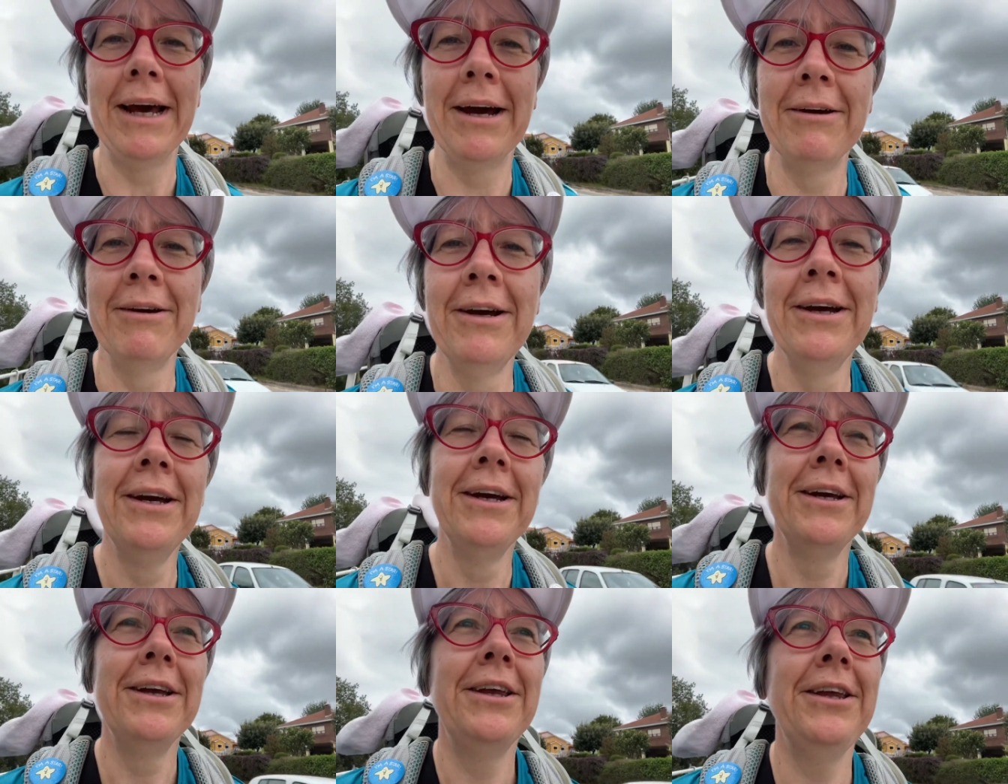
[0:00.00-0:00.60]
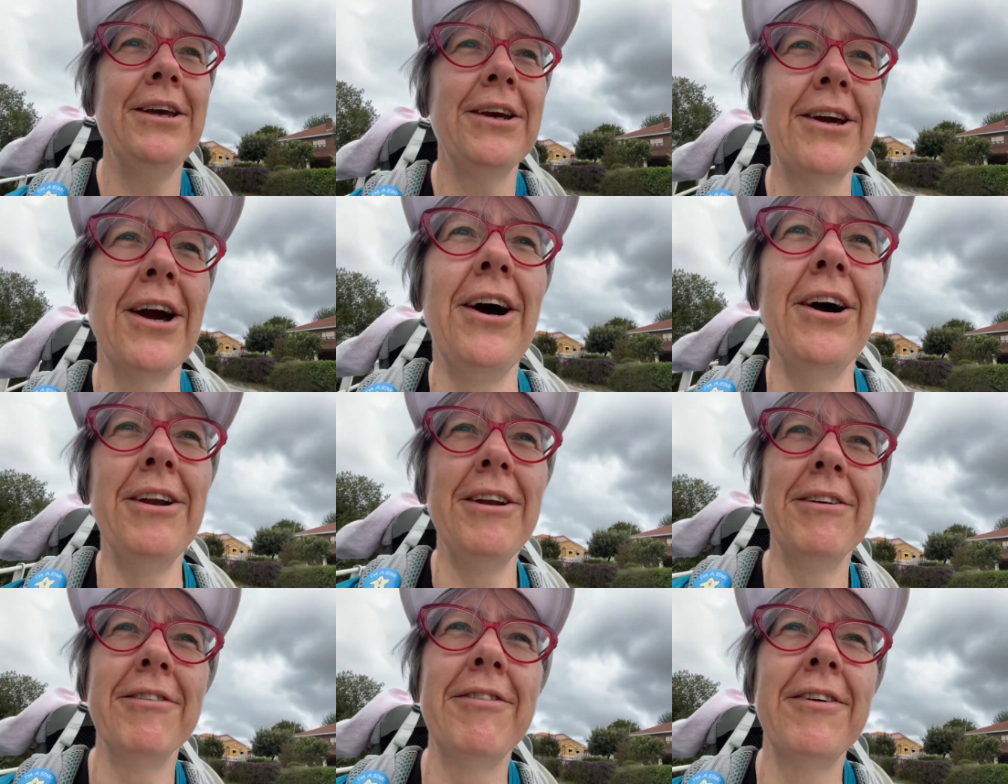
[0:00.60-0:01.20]
You
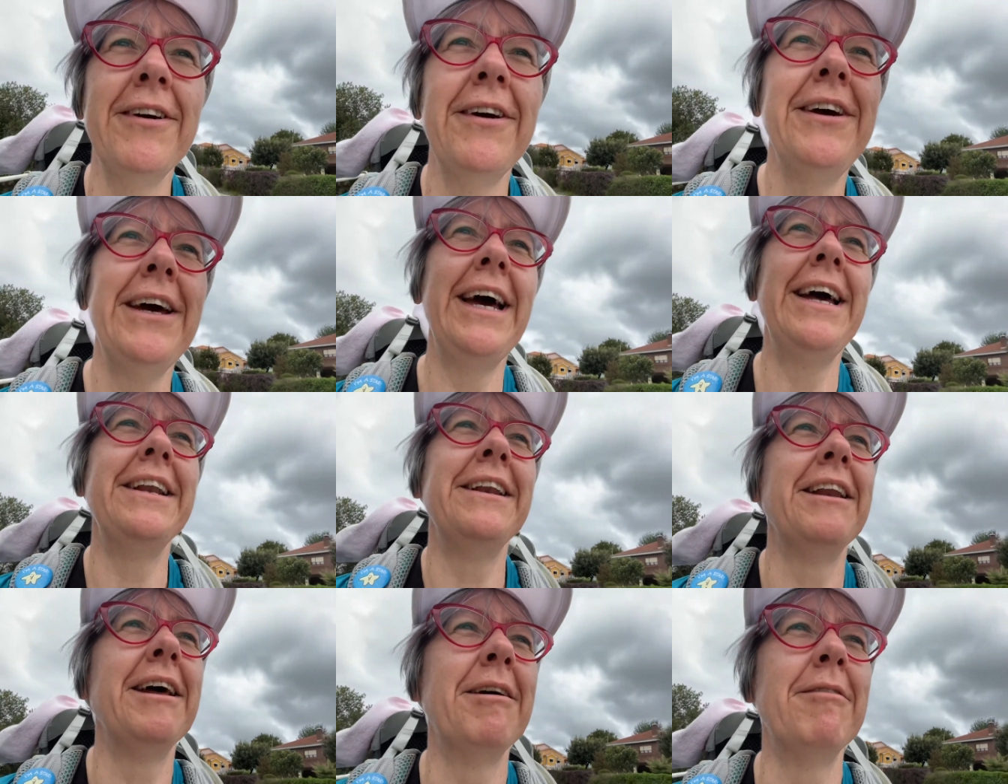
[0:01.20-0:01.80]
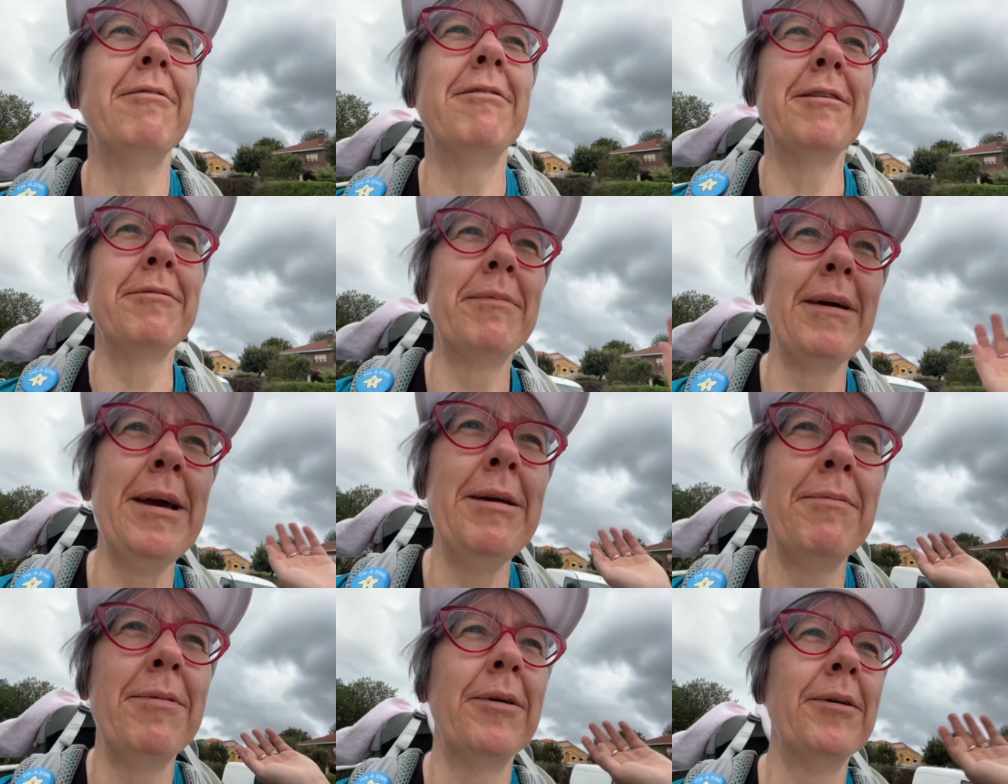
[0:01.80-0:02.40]
kind of end up with
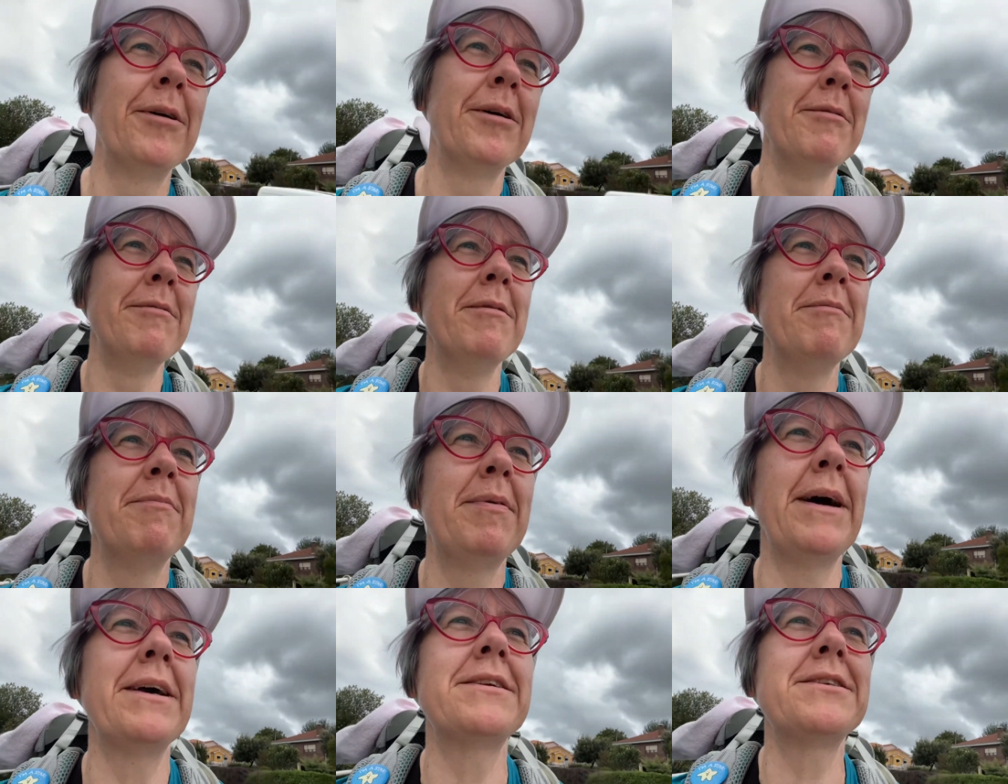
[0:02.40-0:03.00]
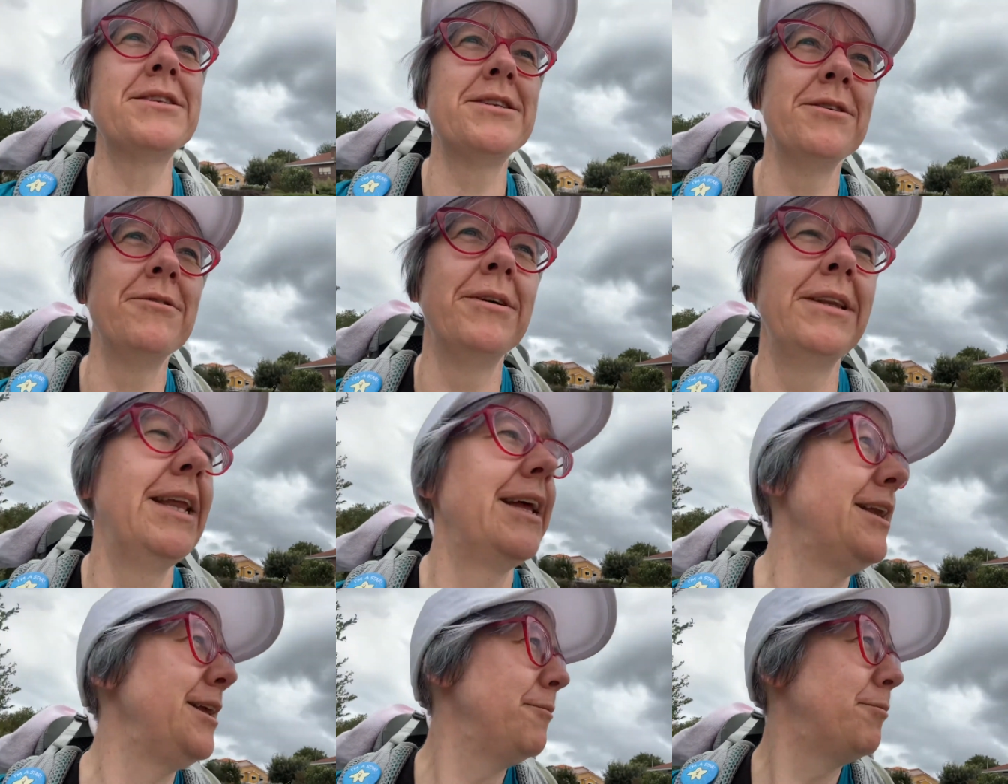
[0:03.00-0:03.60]
people coming past you and
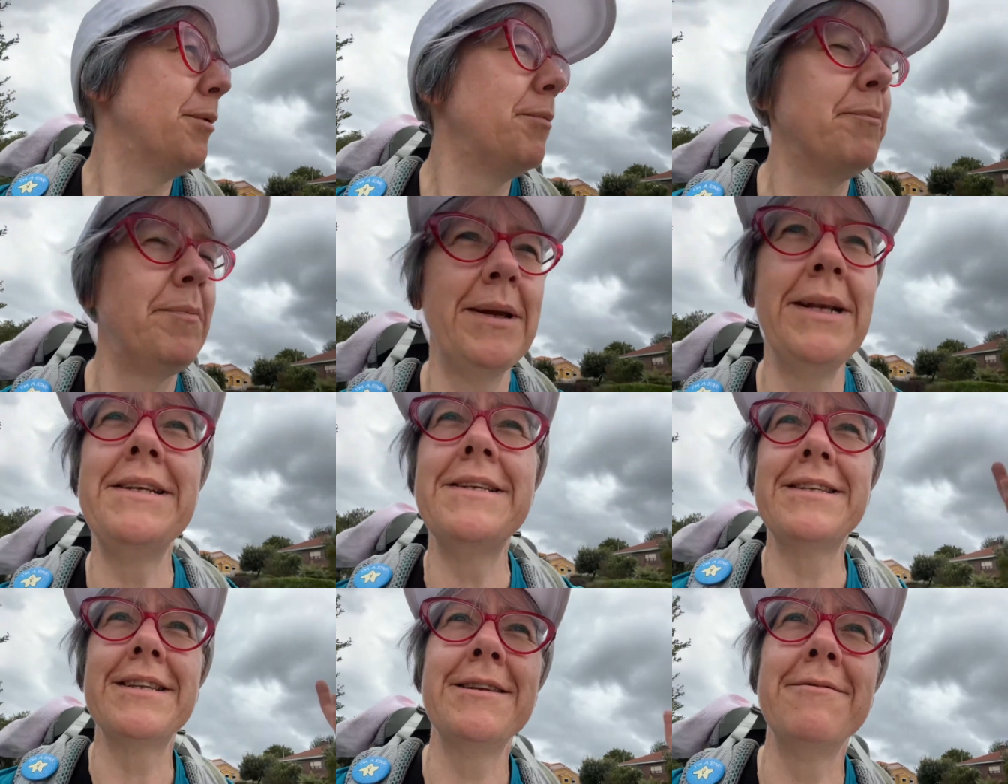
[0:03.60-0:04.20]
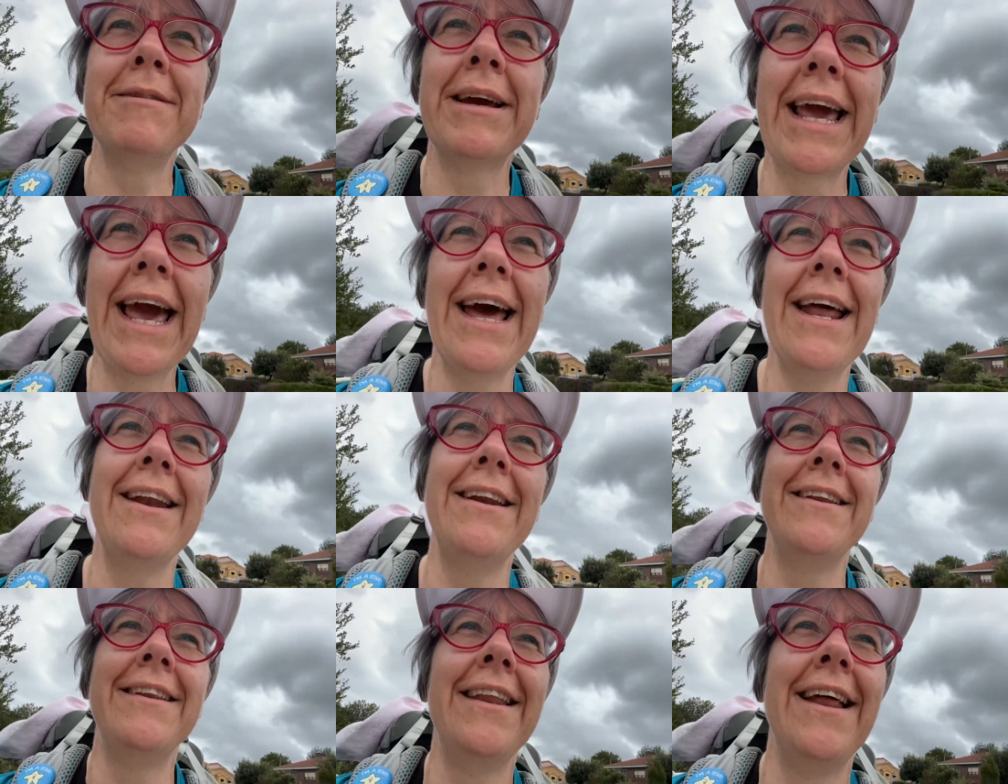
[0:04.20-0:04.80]
then you bump into them
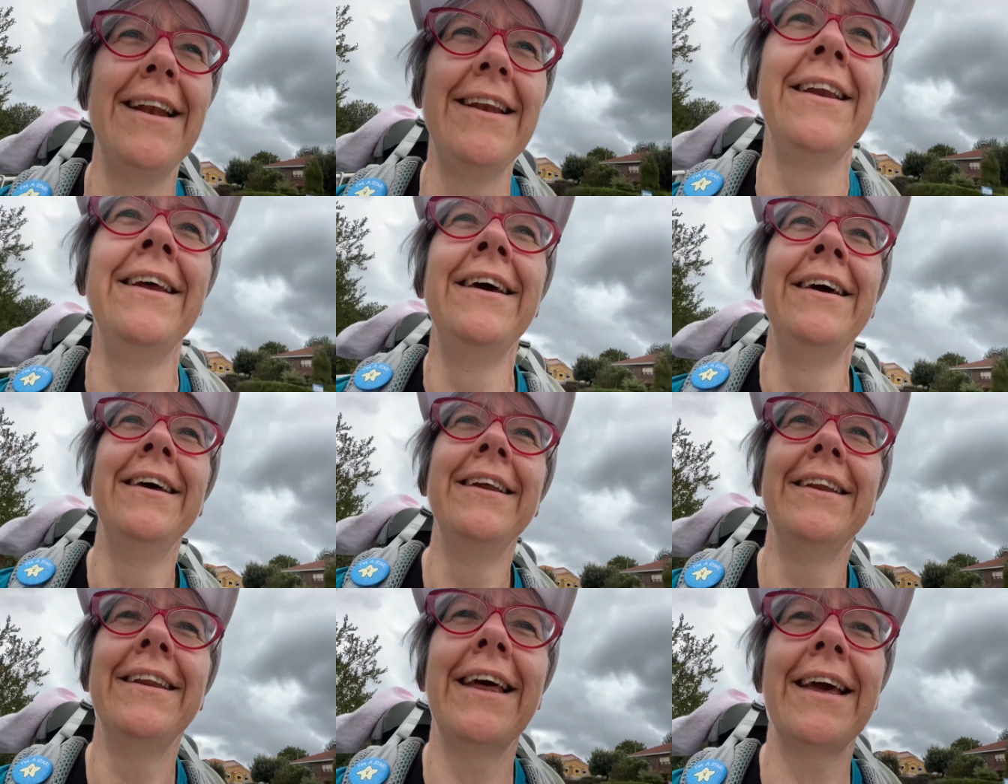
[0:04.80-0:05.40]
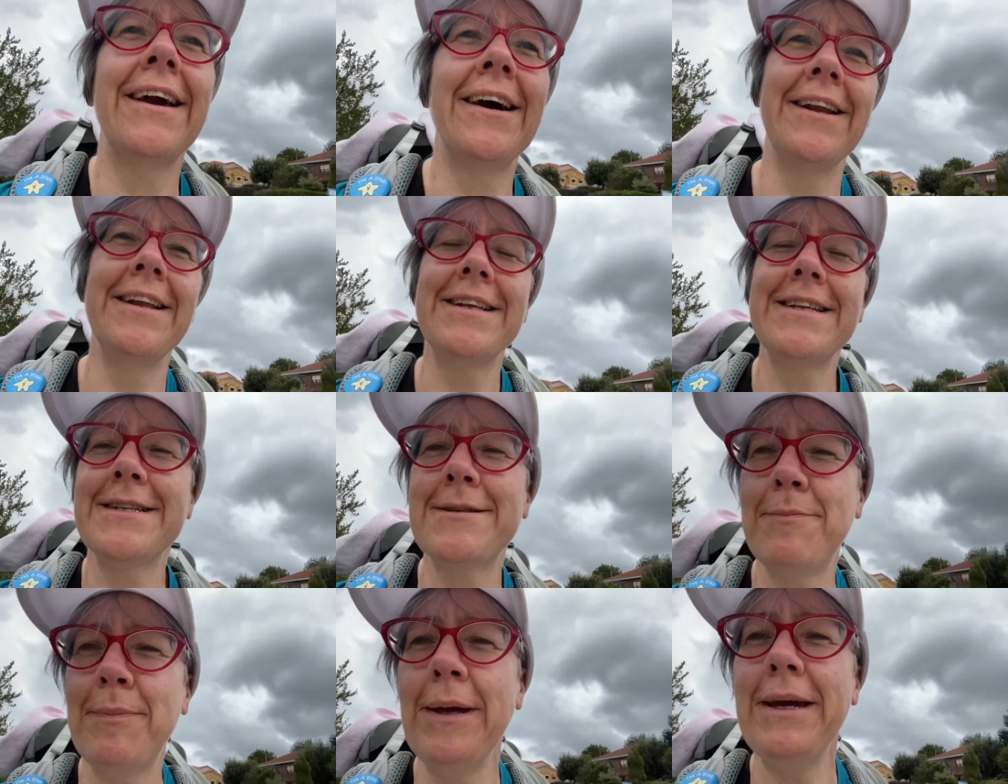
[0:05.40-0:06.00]
again and then they kind of
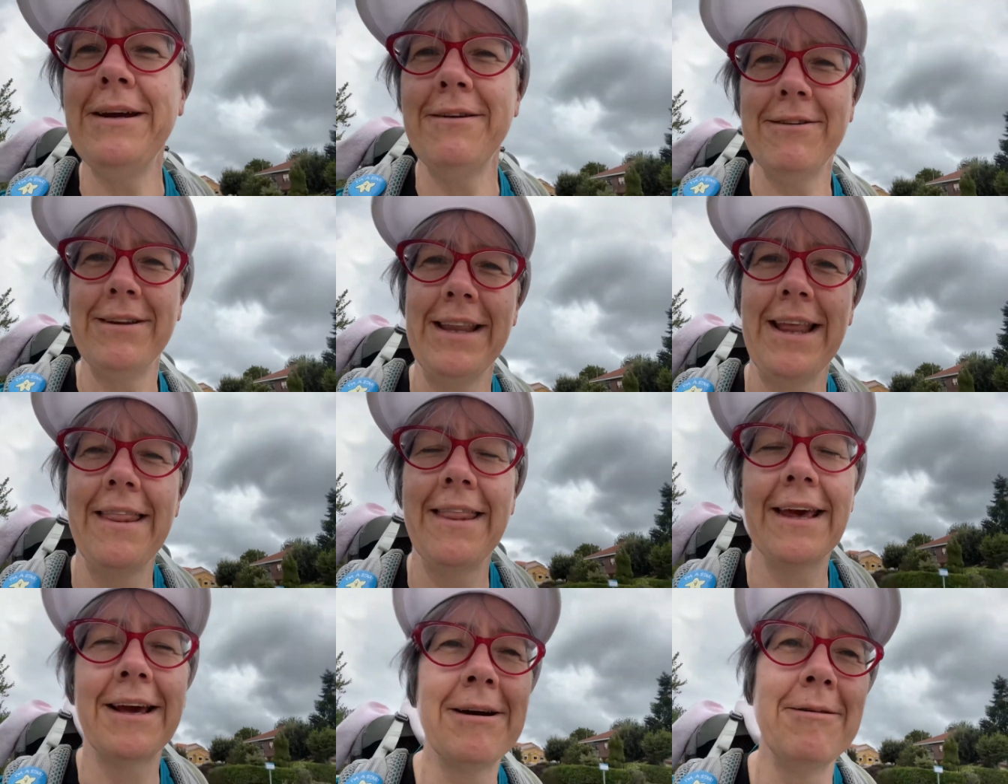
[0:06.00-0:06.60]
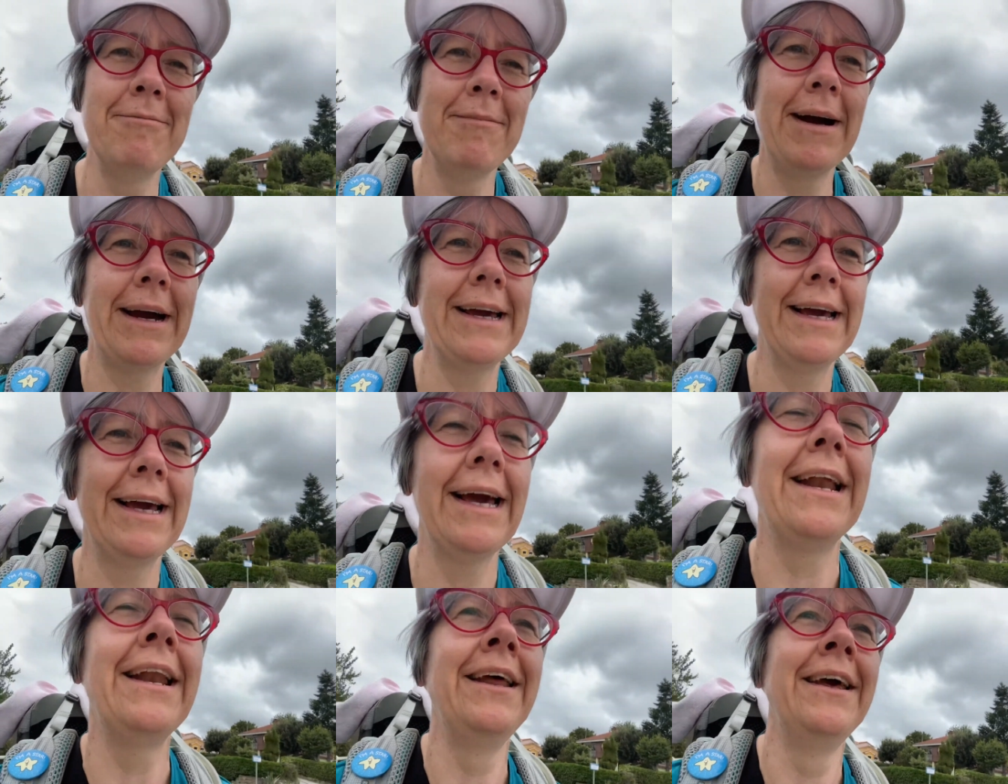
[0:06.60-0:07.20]
disappear and then they come back
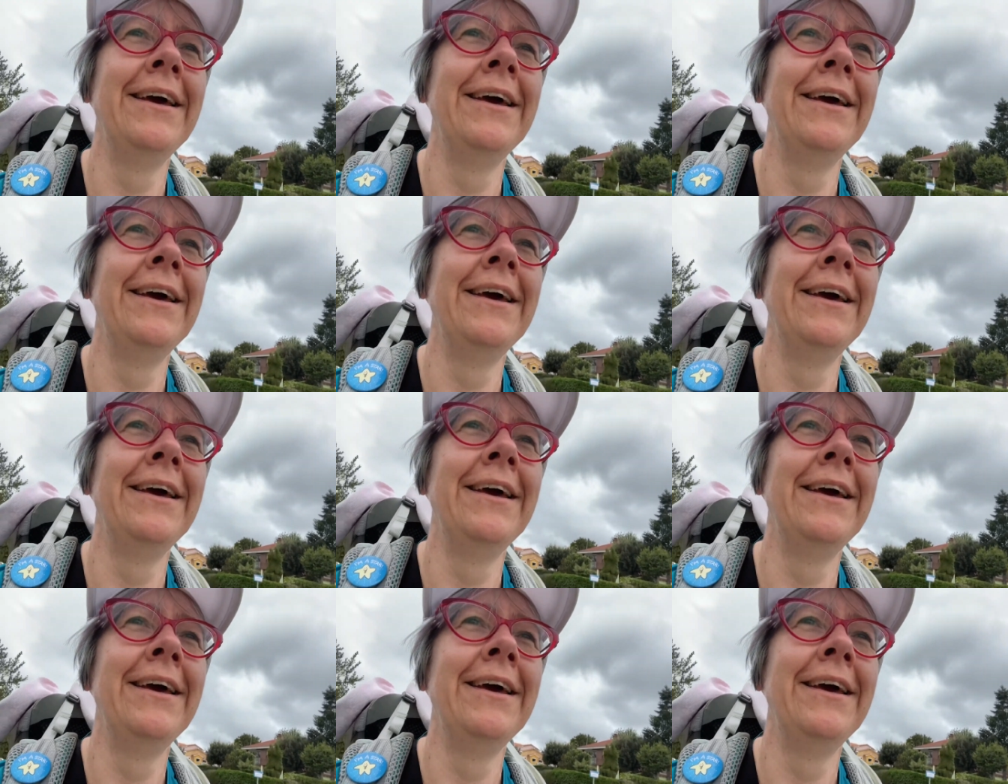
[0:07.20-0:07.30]
again.